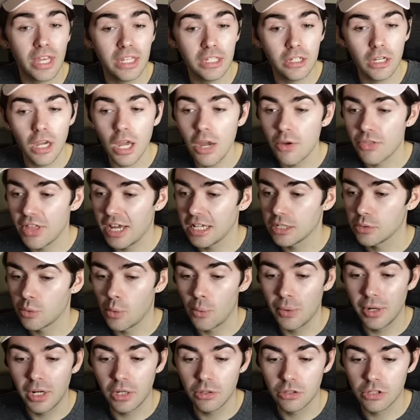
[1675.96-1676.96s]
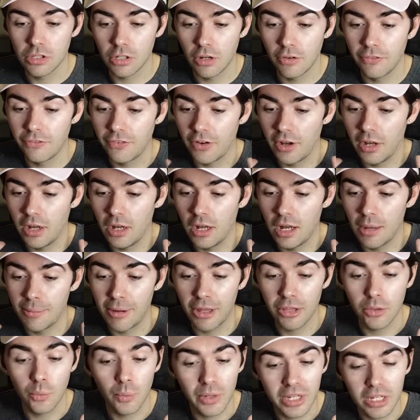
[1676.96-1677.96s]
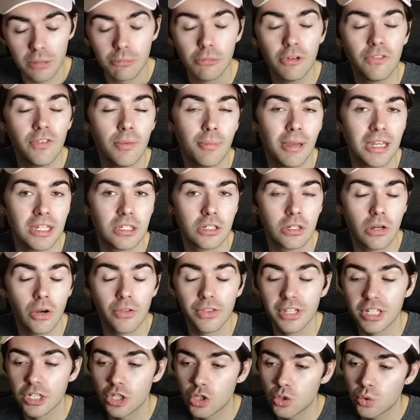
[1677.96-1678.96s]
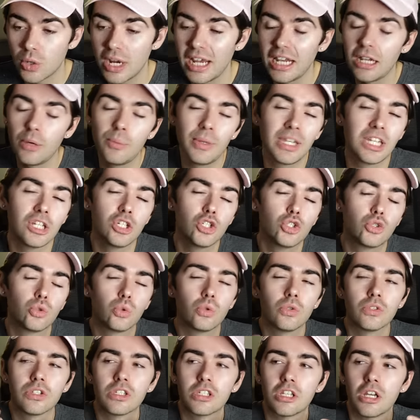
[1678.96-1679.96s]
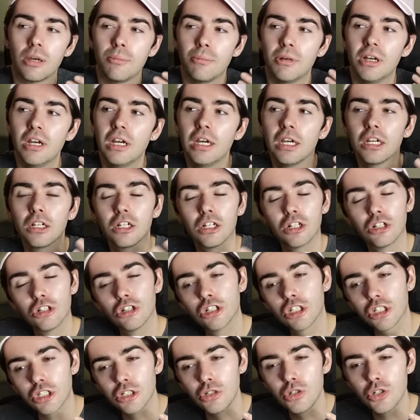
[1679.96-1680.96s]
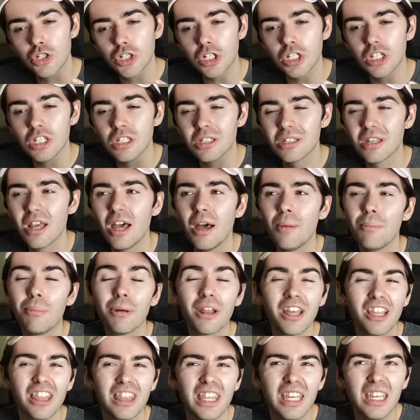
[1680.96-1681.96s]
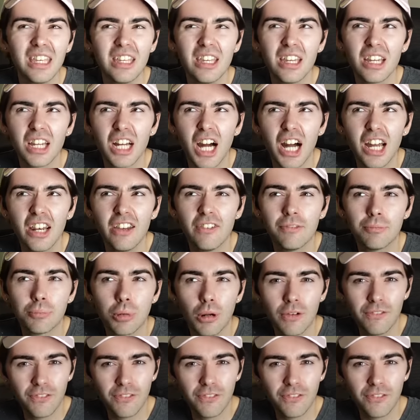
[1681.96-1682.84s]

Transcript: So there you go, that's what we know so far about the Wicked movie based on this trailer. We can draw some conclusions, but I think it kind